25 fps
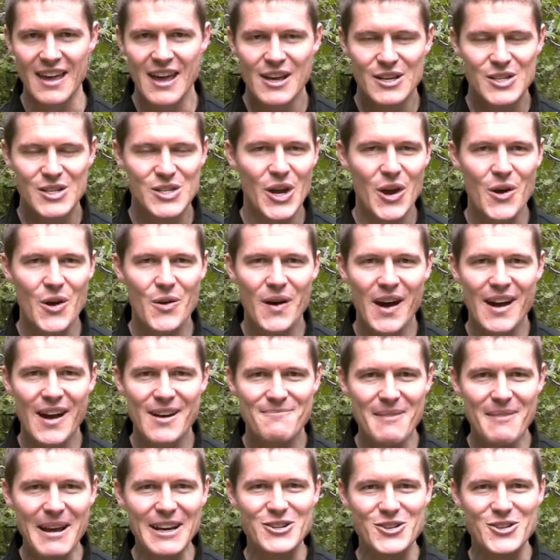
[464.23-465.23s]
So
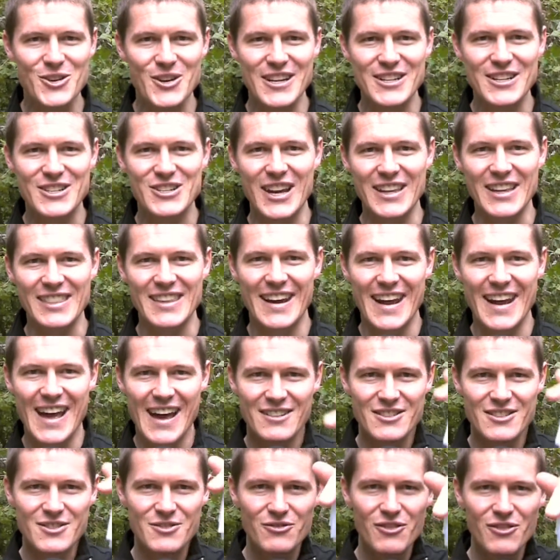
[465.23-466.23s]
make sure you check that out.
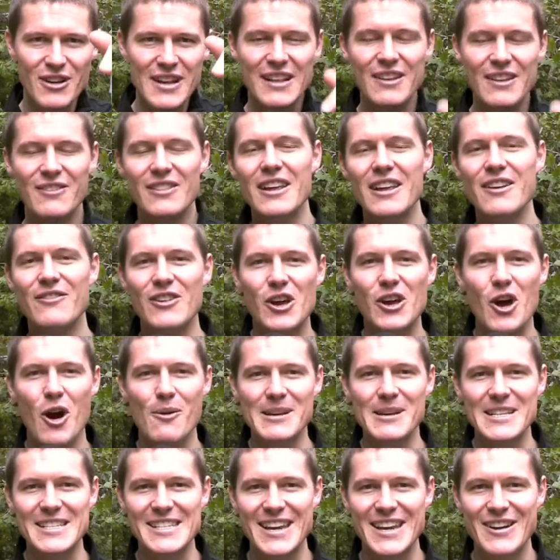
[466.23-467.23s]
Really leave your
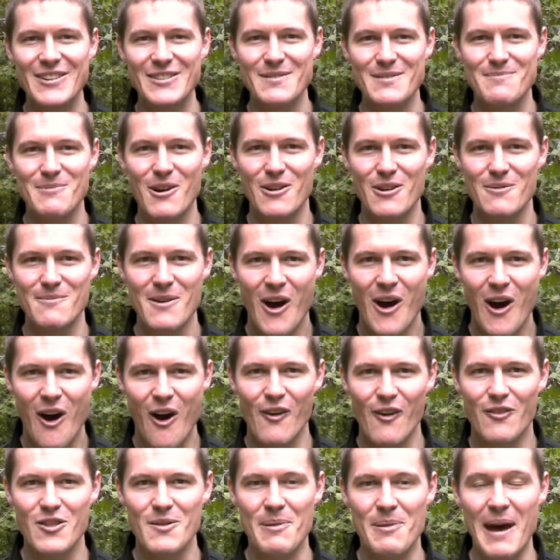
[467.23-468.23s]
comments here at the bottom
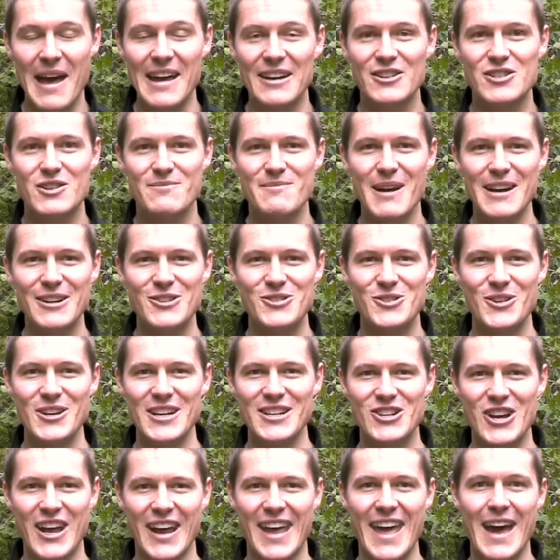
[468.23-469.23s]
of the page, and make sure you
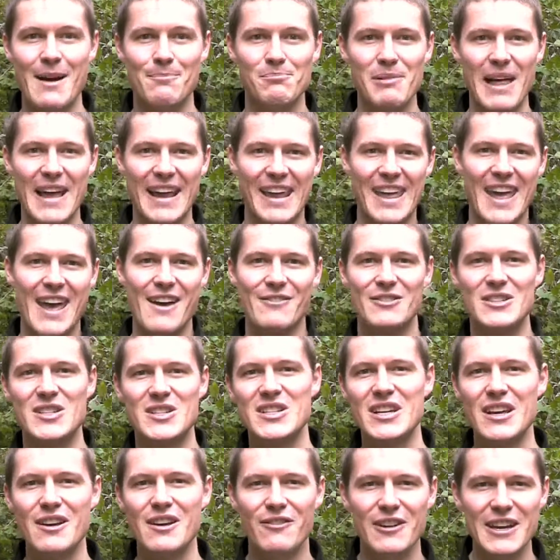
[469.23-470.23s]
check out
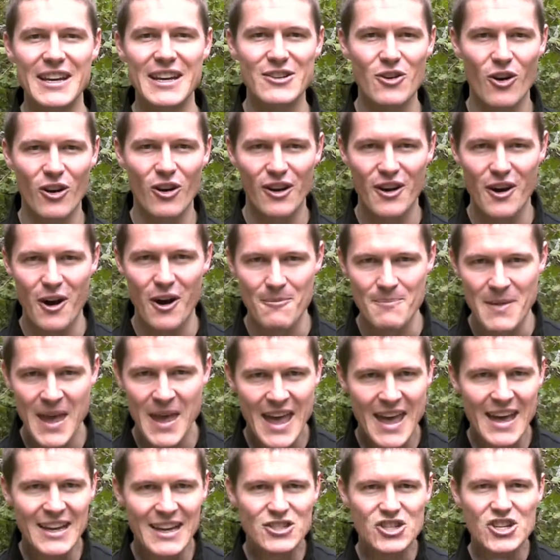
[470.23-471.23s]
blankcanvastv.com
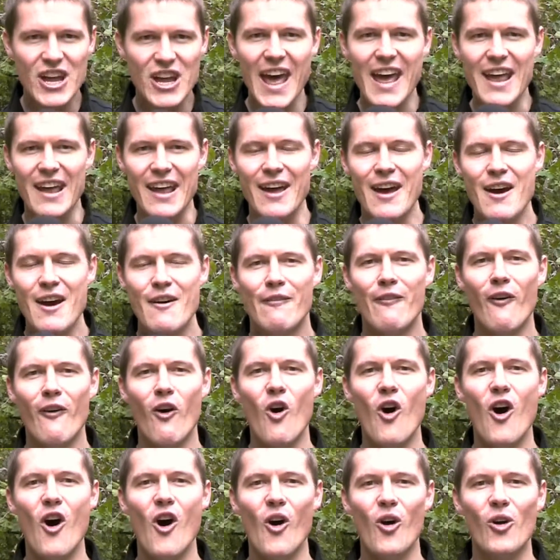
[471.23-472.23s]
each day
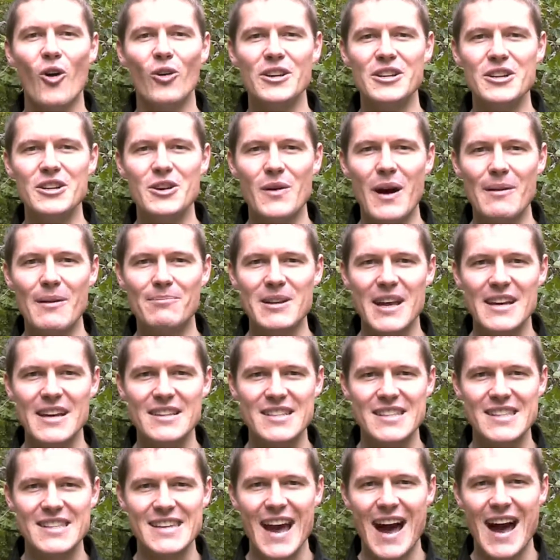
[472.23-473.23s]
for all the new
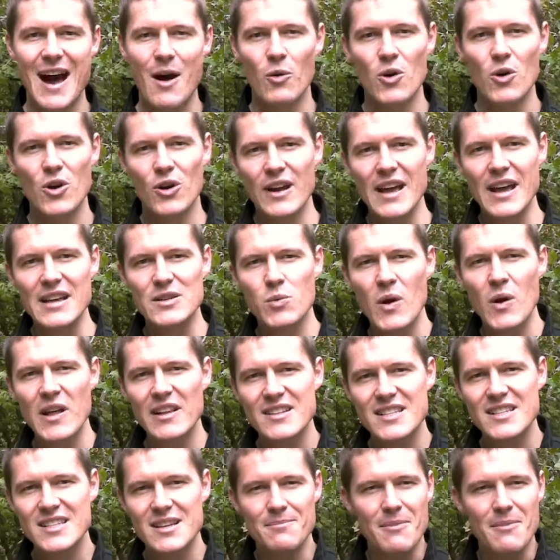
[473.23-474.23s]
updates in the art world, as well
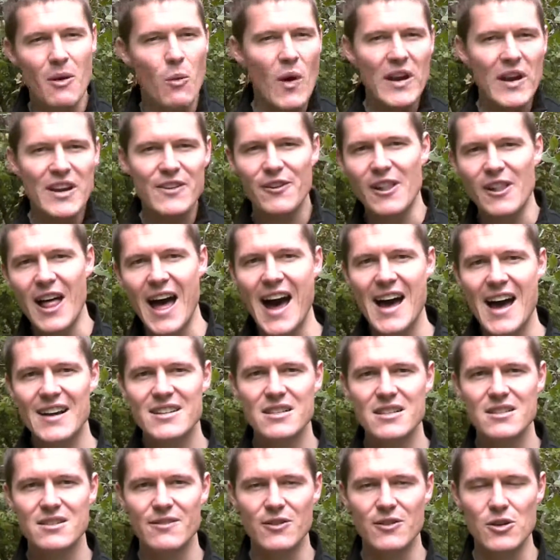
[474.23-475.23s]
as some wonderful art
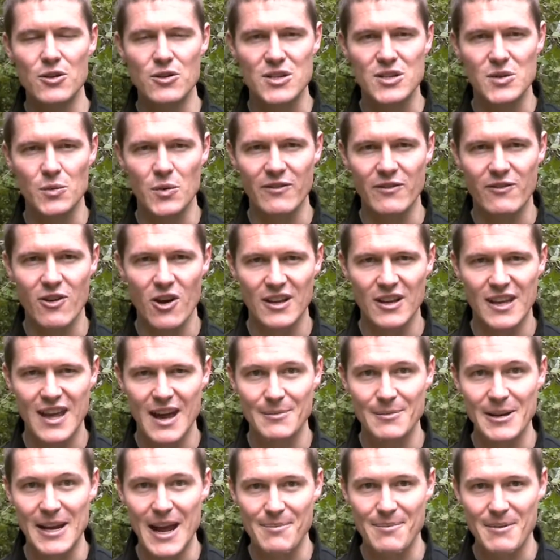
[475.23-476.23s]
interviews that we've got
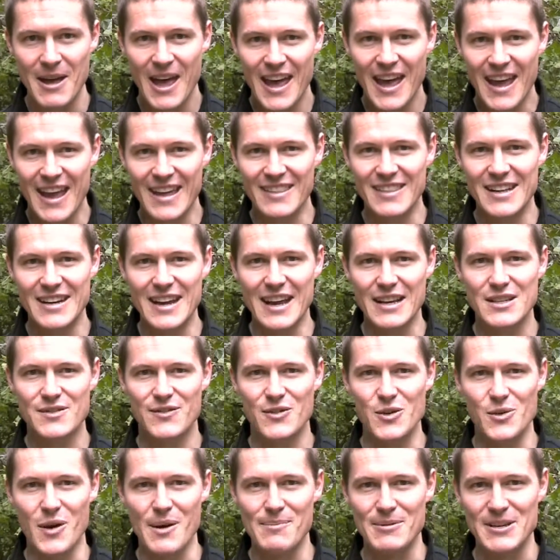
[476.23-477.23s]
coming up in the next
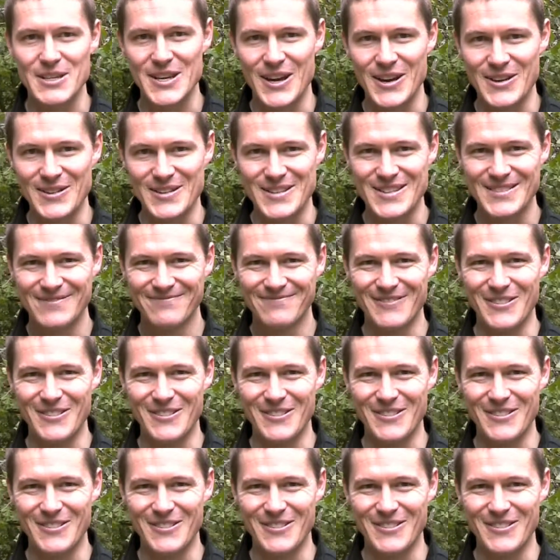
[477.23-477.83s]
few episodes.